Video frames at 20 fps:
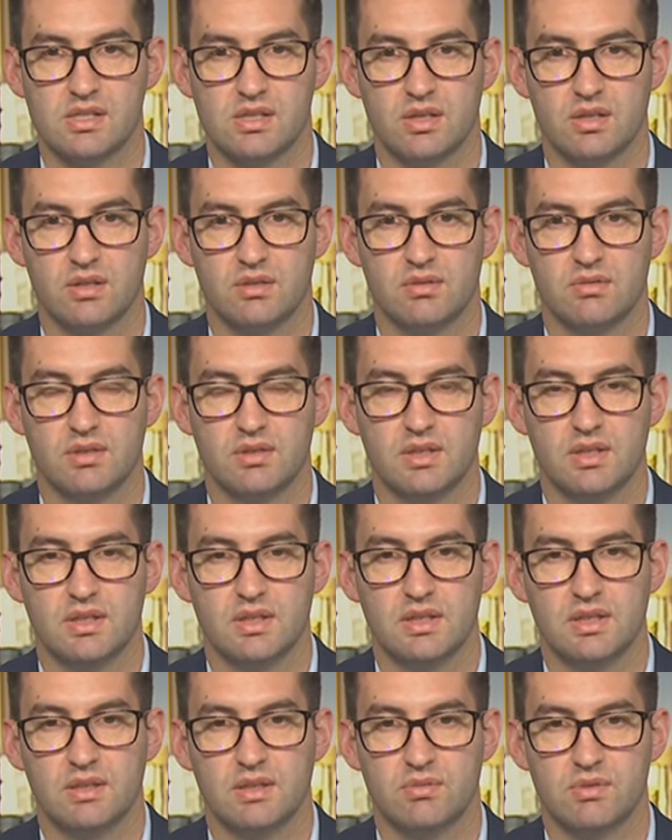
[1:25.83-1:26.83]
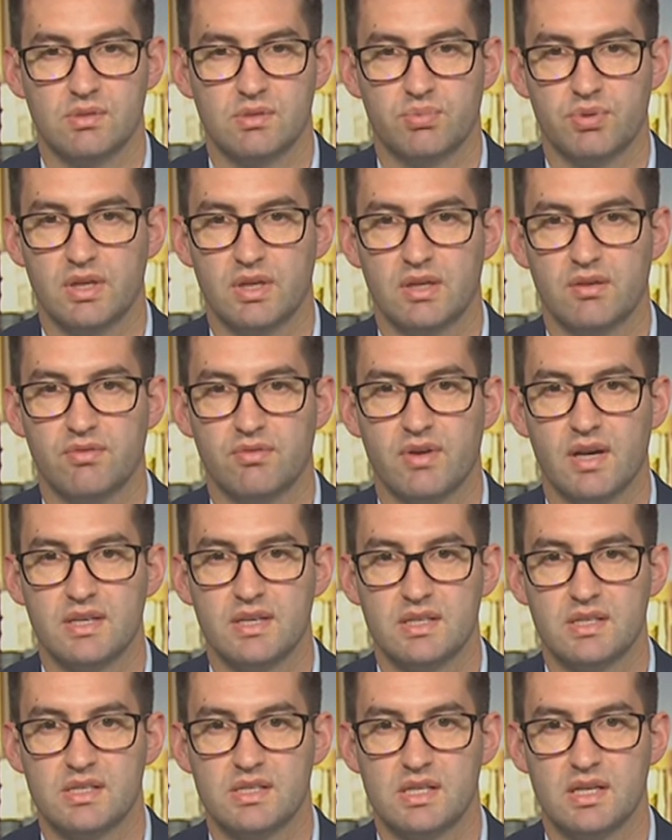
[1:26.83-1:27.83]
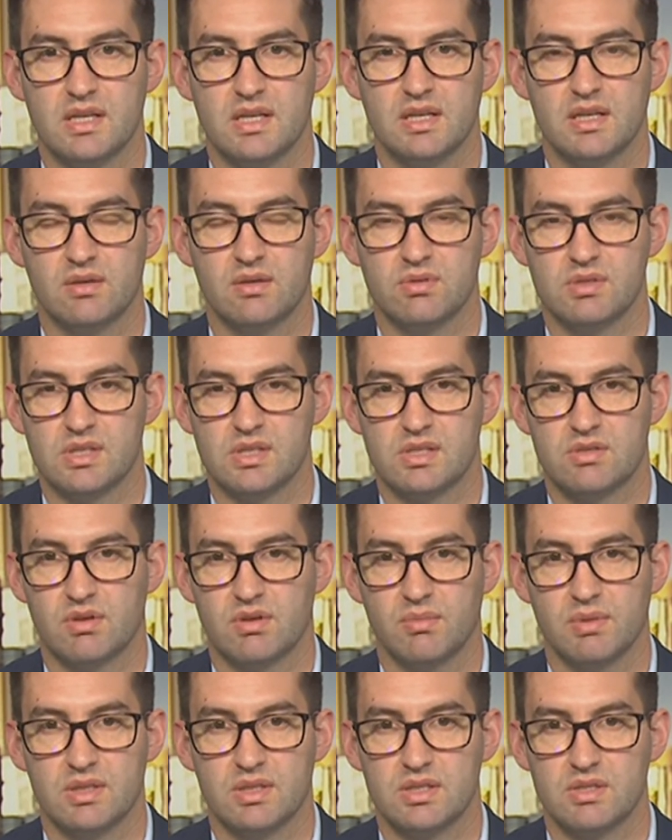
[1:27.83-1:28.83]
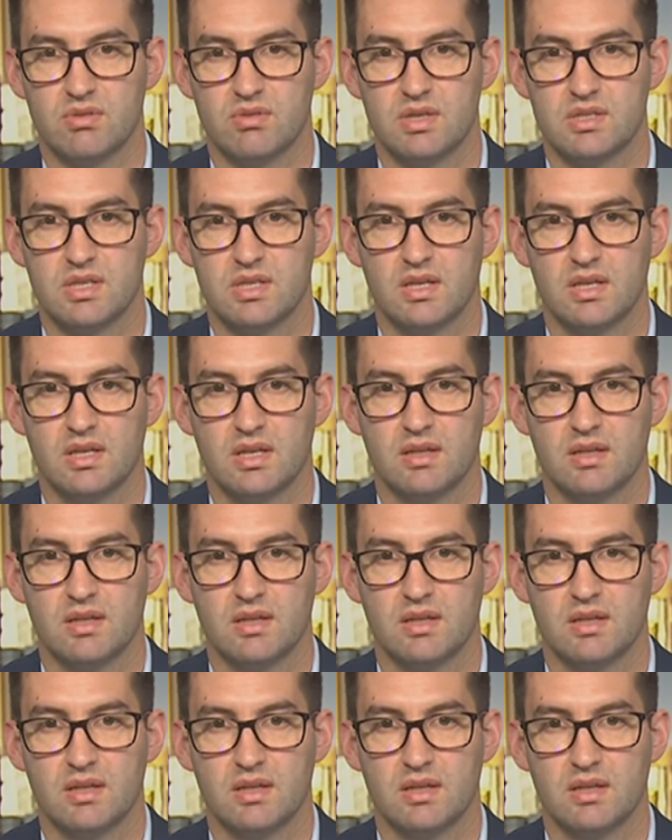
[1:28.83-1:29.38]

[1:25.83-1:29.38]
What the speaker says: So it was a pretty confronting scene, and it was extremely distressing.